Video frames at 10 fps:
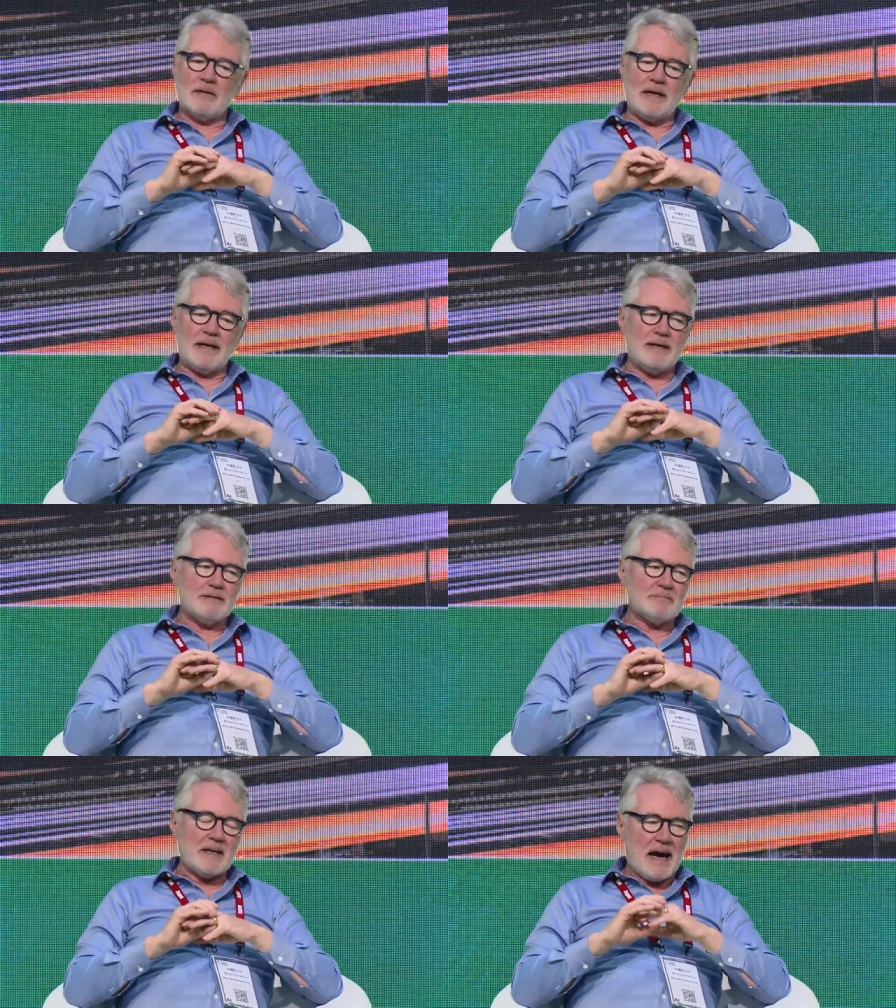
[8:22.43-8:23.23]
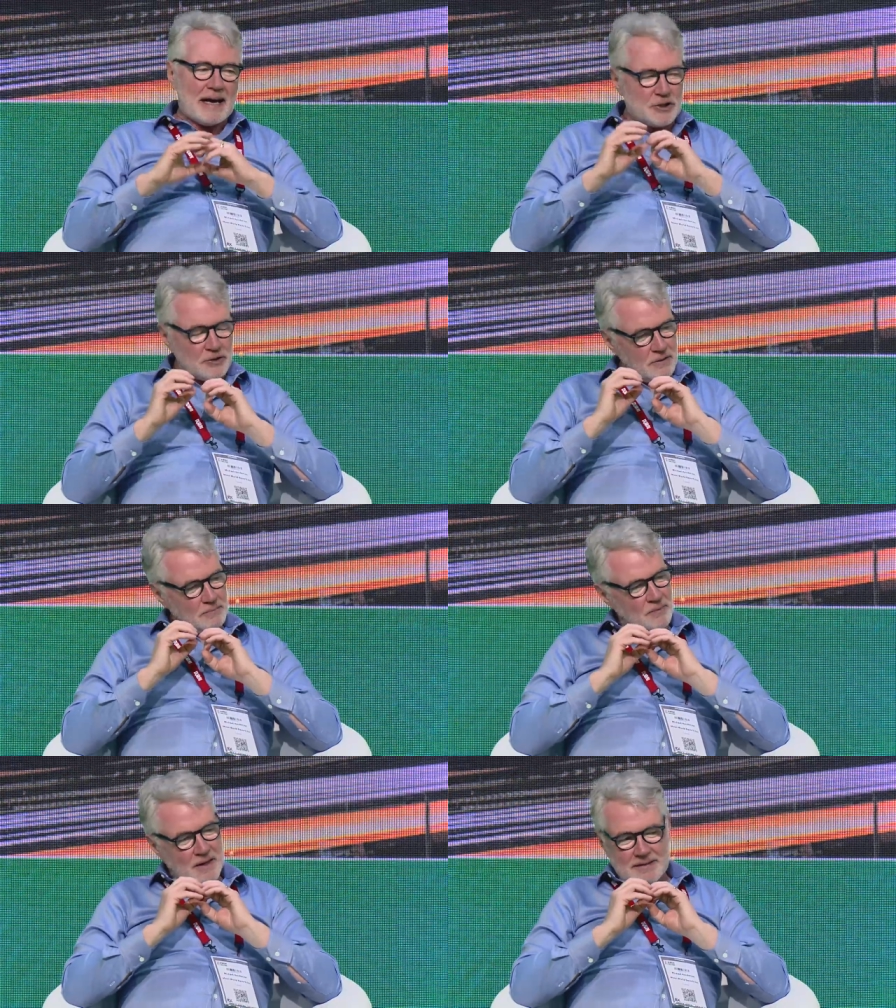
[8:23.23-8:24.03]
the the
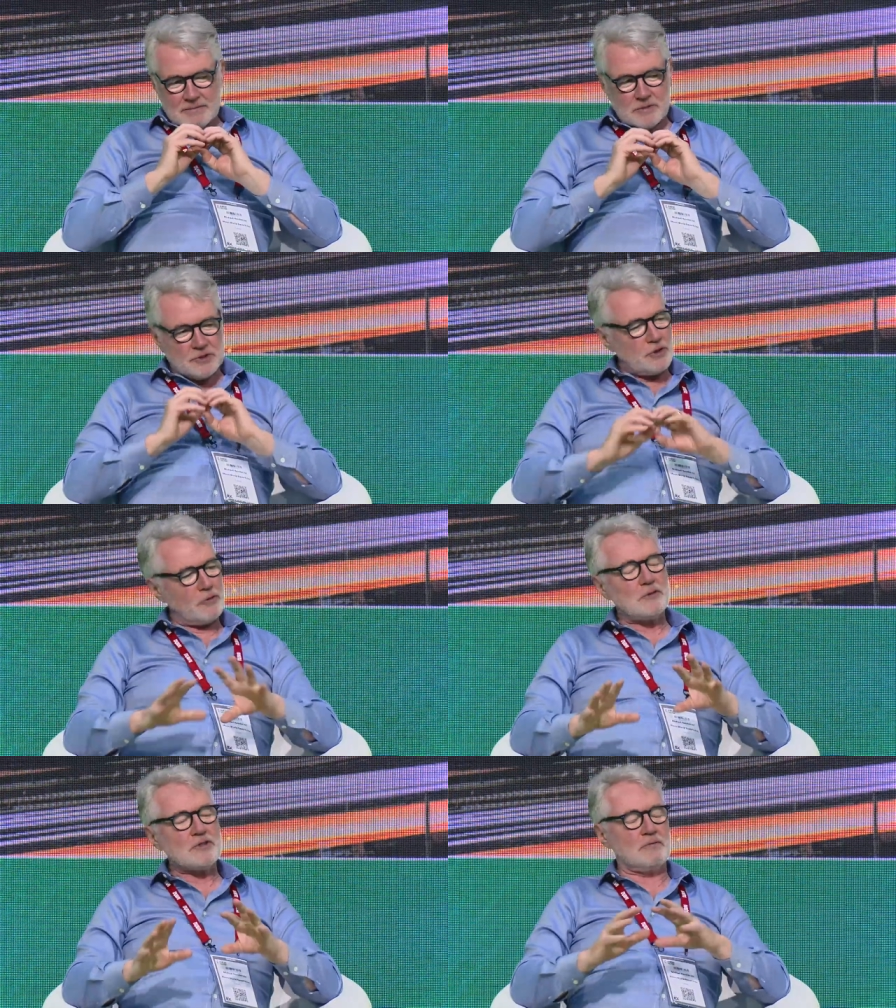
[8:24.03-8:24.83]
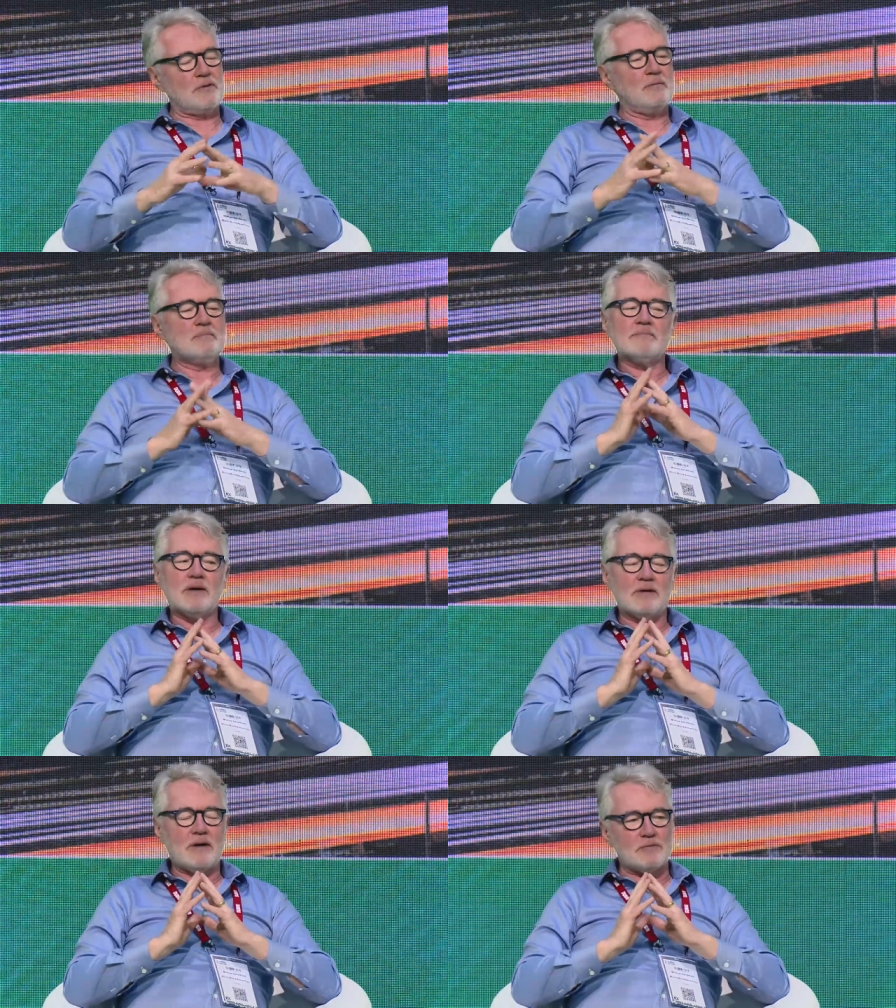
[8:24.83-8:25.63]
actual surface of the
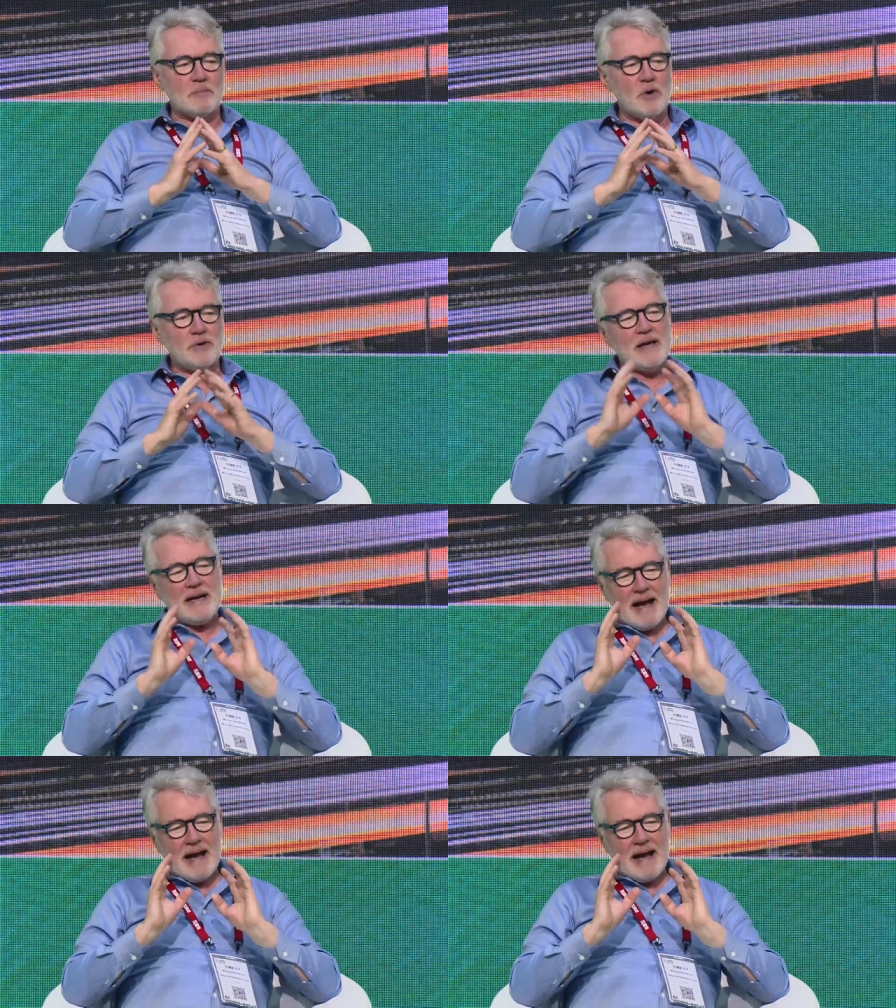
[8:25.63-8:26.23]
uh, of the moon.